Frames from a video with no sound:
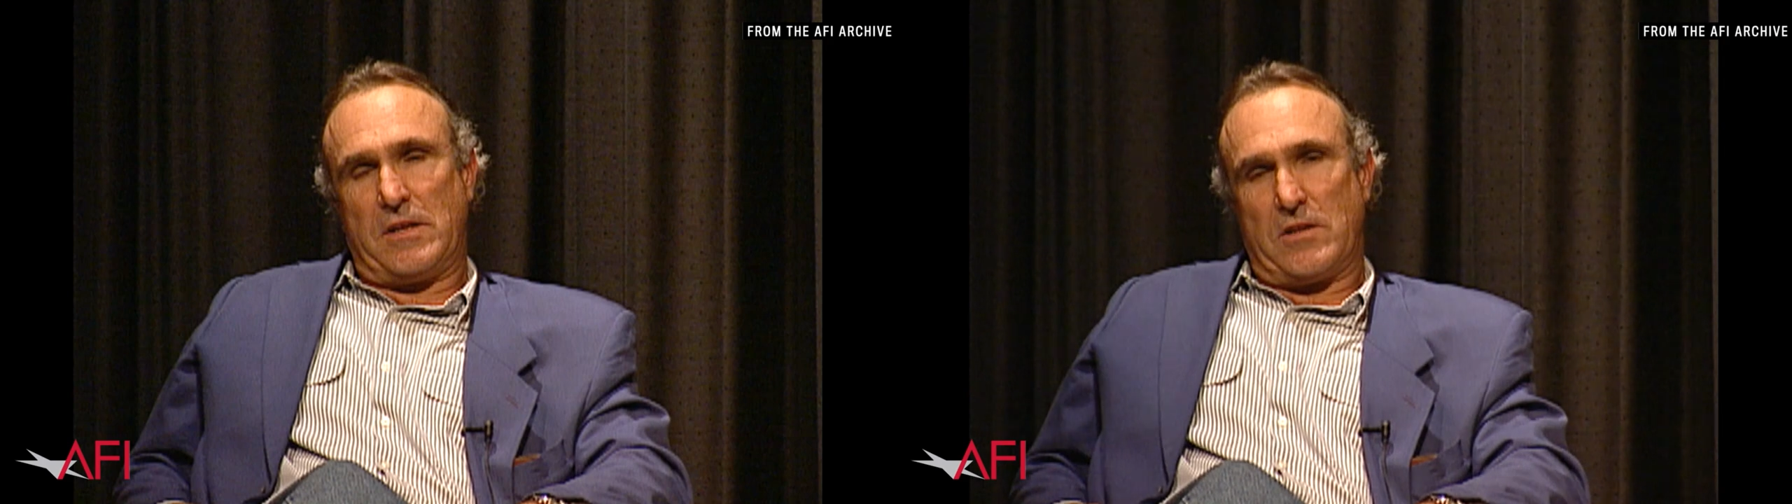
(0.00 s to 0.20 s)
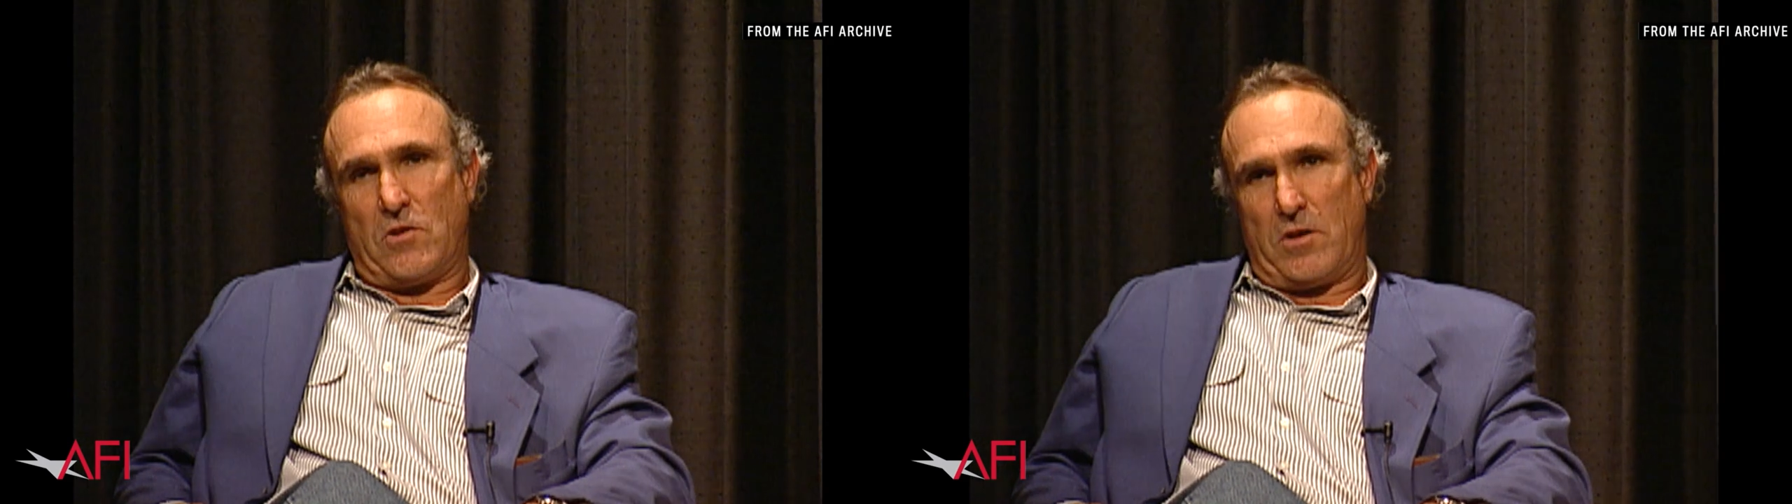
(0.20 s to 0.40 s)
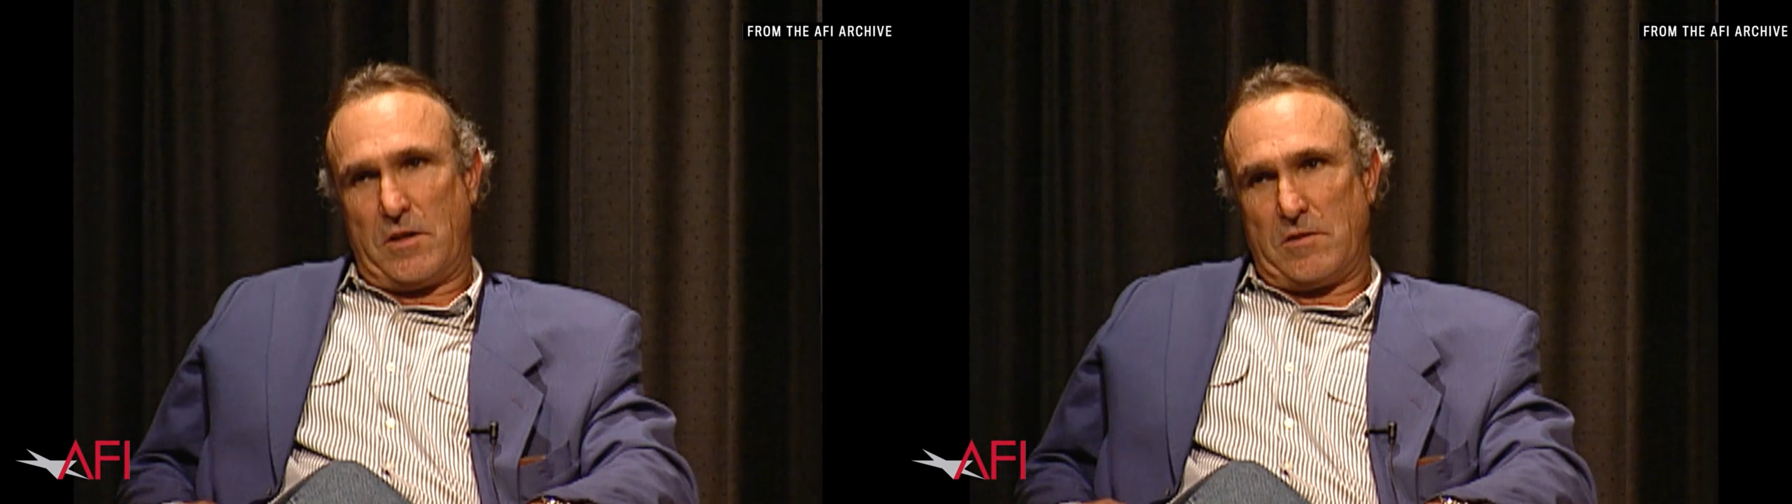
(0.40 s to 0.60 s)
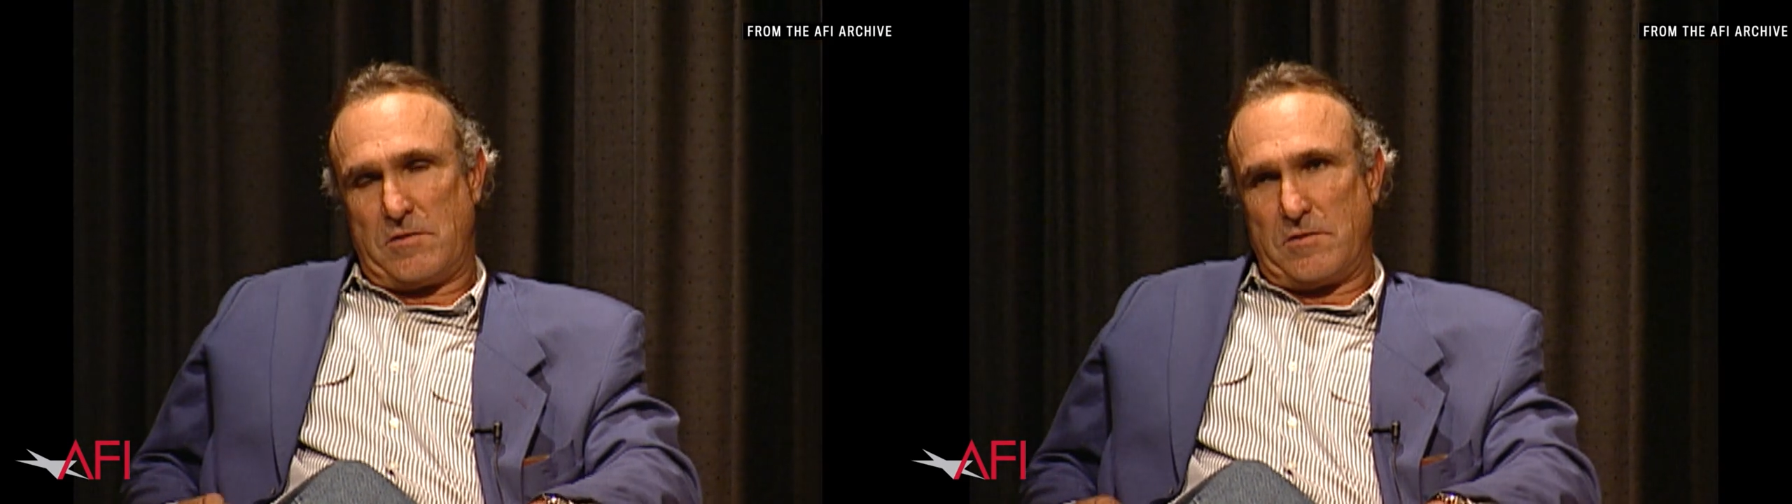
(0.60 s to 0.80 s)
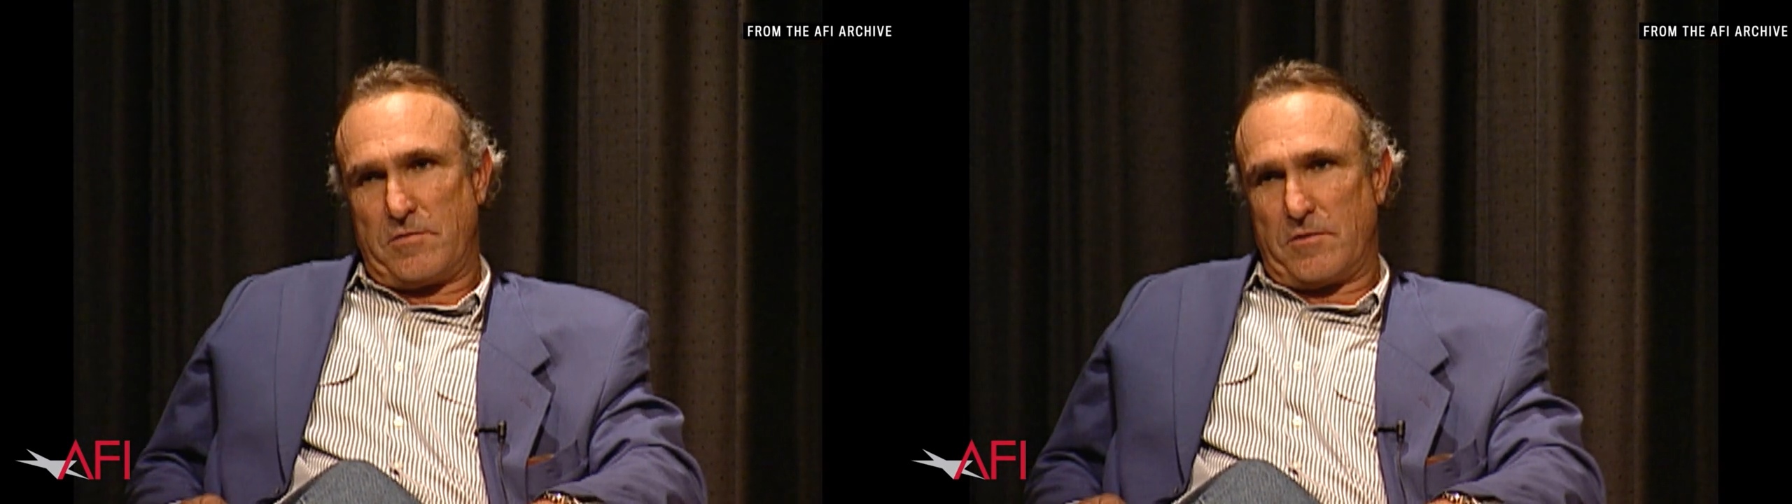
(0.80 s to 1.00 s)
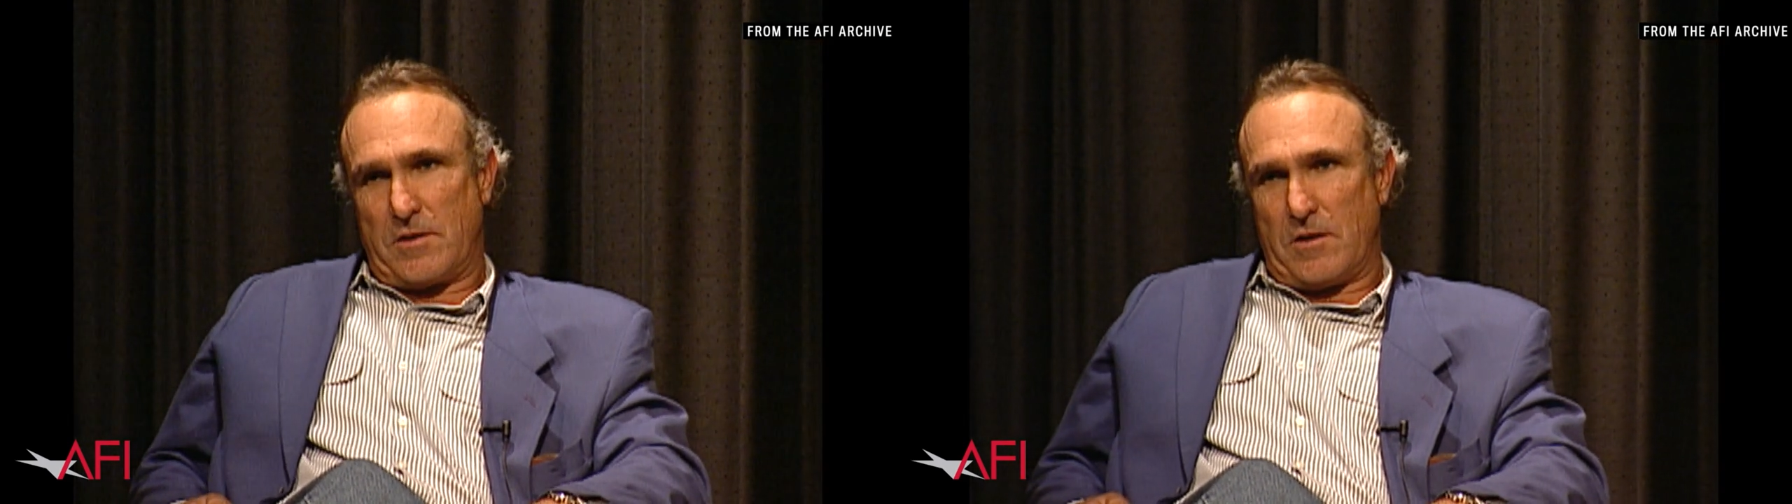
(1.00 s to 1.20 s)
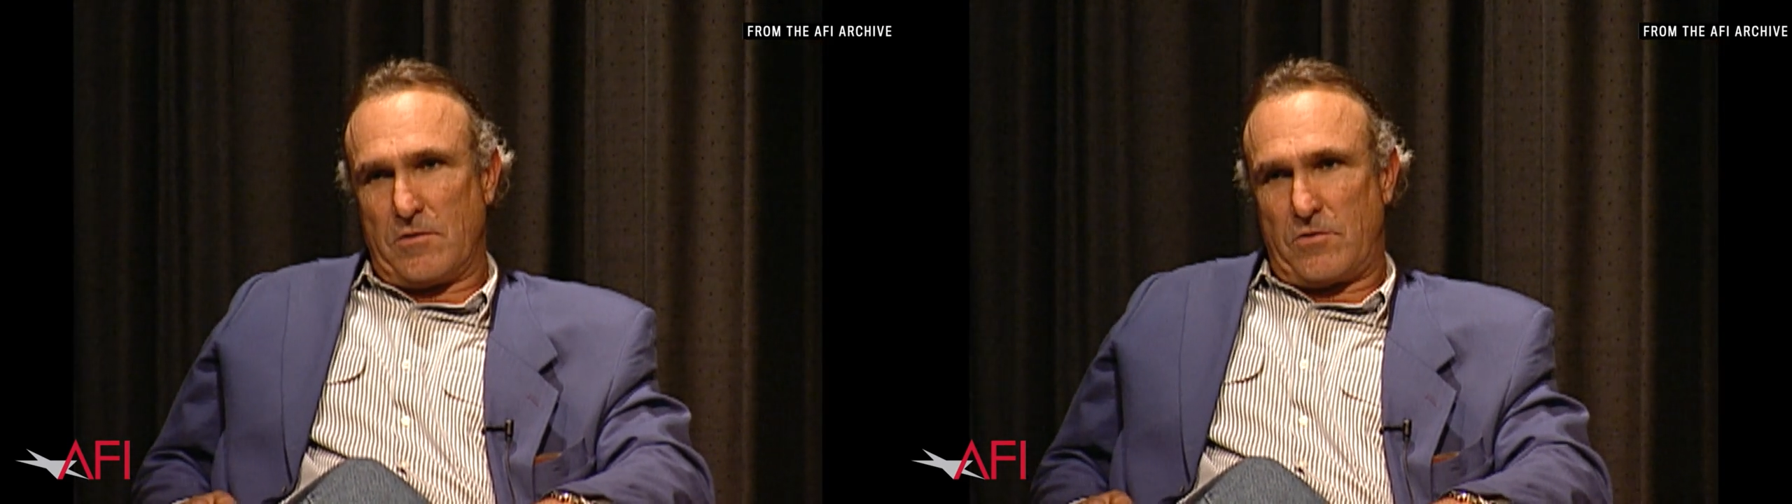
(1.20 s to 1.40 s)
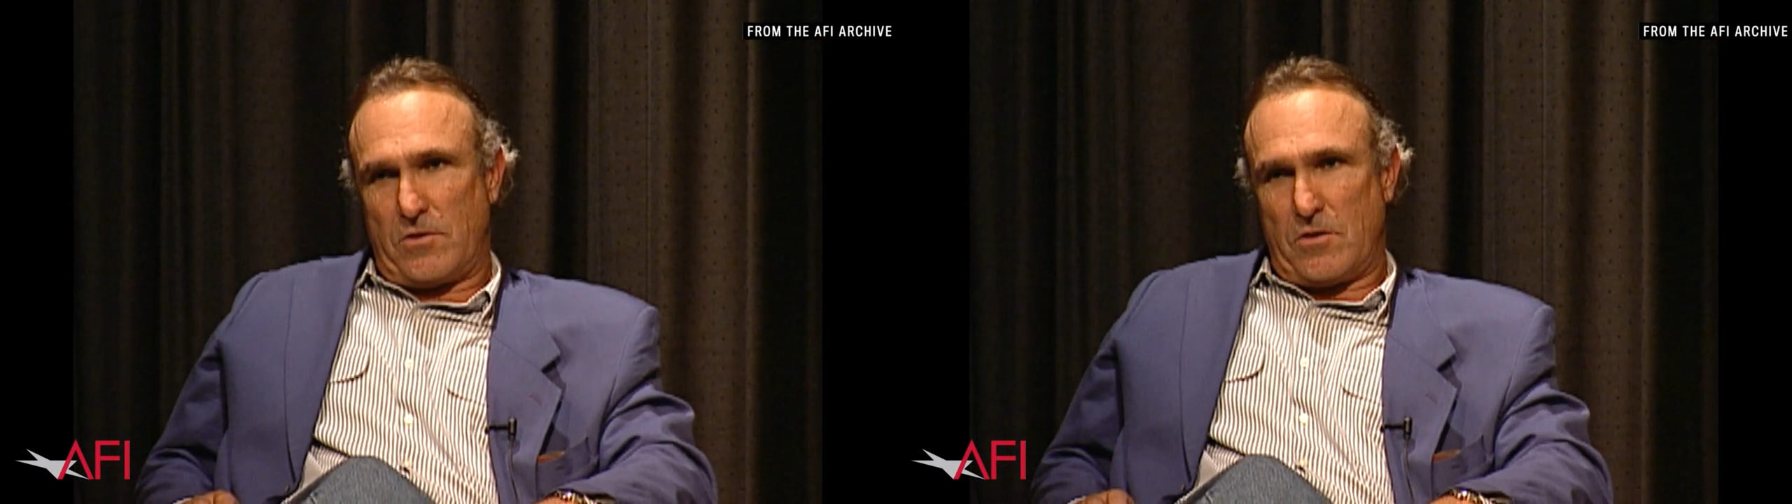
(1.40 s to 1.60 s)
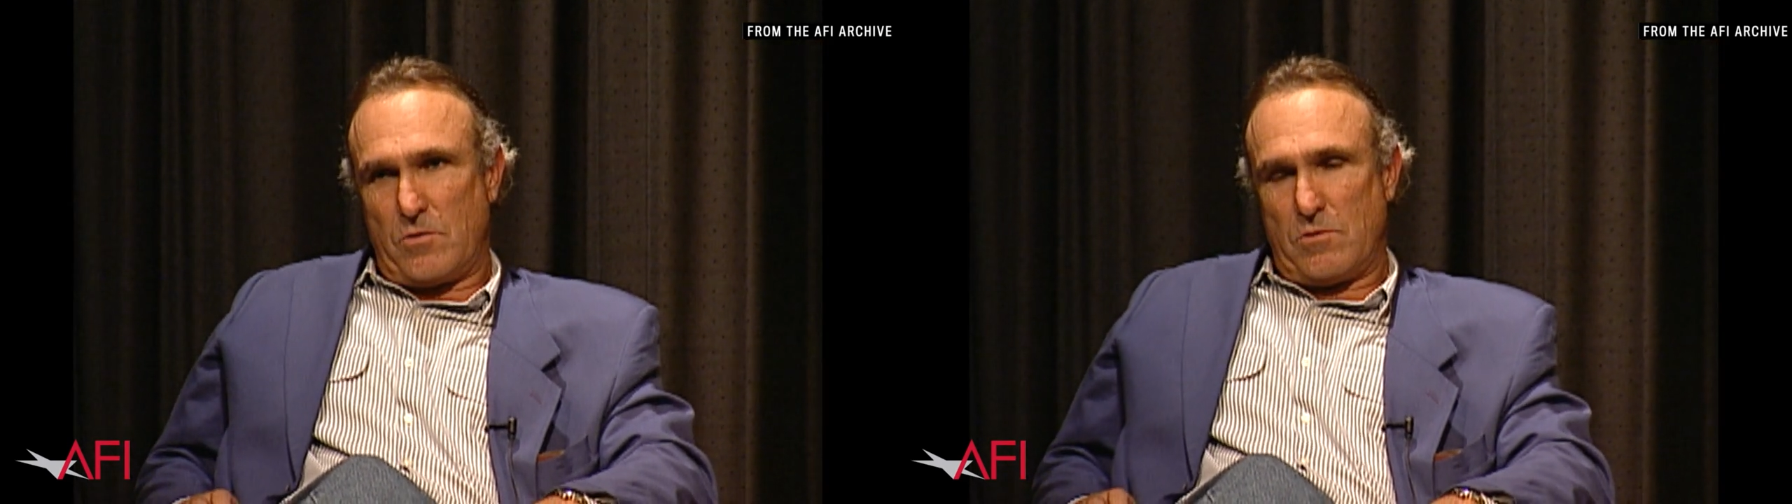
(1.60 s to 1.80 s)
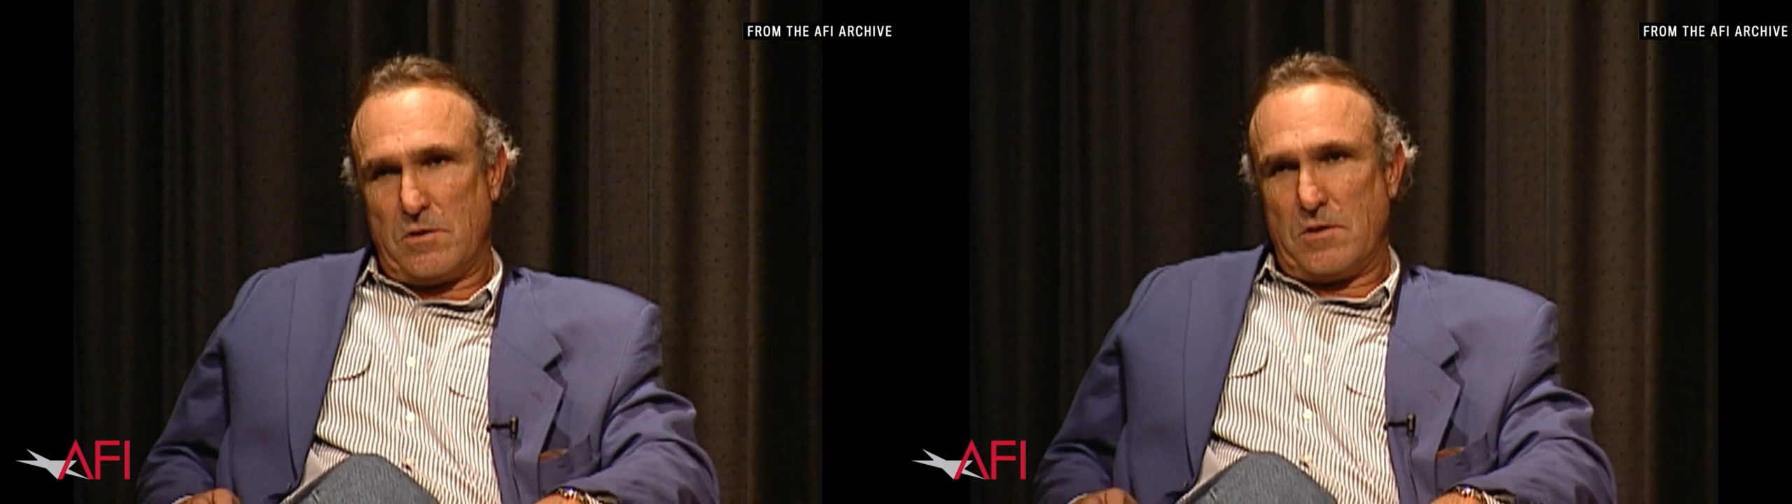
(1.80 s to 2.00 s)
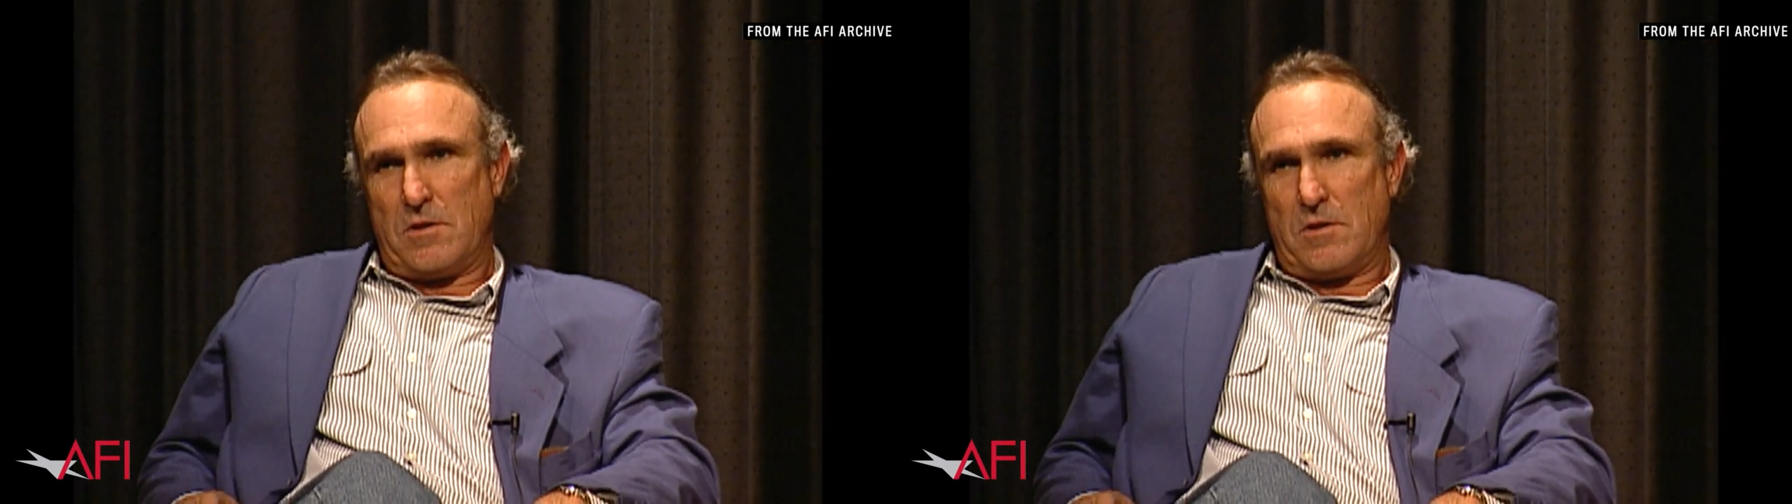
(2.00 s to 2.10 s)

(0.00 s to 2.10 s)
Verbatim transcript: that audiences are, are so